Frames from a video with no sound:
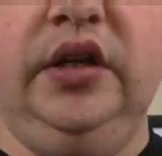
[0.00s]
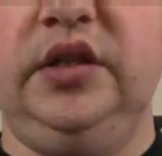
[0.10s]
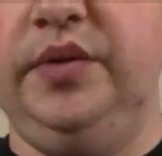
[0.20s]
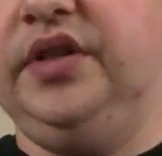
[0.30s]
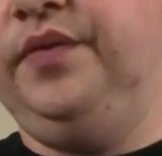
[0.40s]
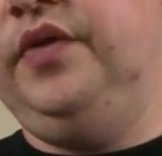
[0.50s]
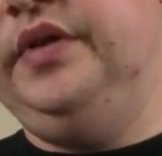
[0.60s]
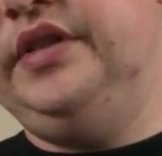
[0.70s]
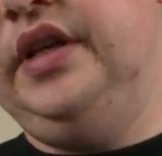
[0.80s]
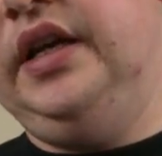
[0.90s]

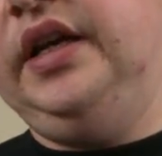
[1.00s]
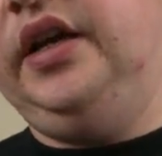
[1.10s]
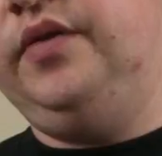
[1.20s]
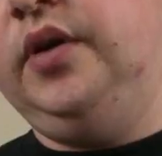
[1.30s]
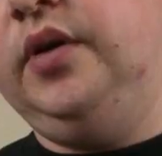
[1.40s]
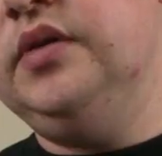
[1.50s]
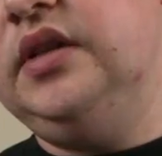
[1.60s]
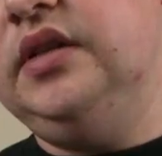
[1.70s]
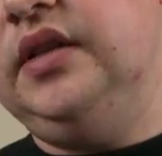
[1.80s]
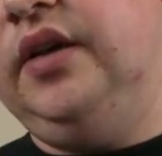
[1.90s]
specifically designed headphones.
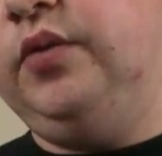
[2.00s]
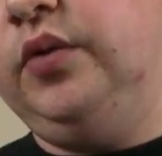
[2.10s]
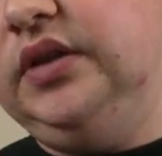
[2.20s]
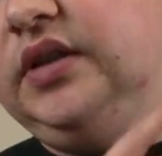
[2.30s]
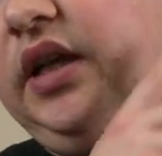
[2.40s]
These have one